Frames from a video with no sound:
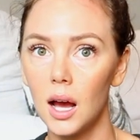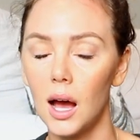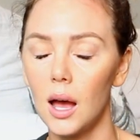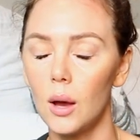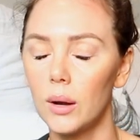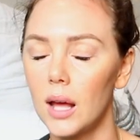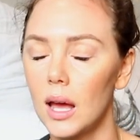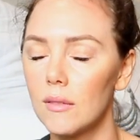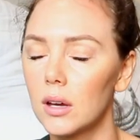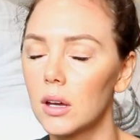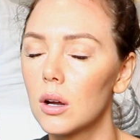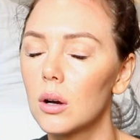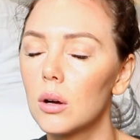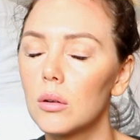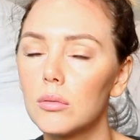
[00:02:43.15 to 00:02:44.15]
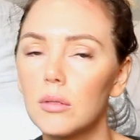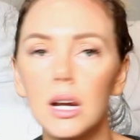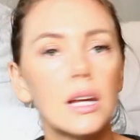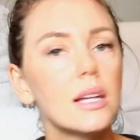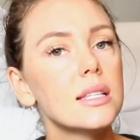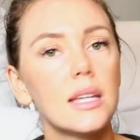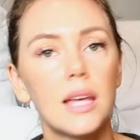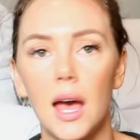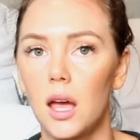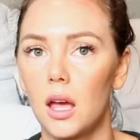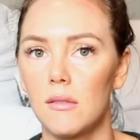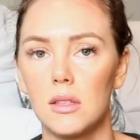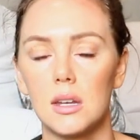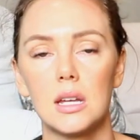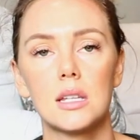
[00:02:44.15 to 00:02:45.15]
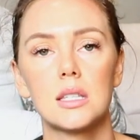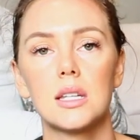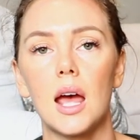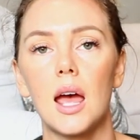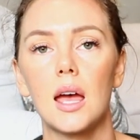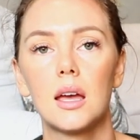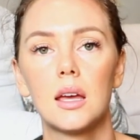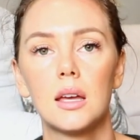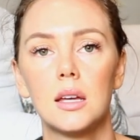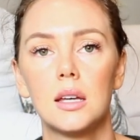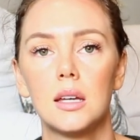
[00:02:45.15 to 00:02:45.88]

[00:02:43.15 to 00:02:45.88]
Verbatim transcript: I would have a crazy hangover the next day,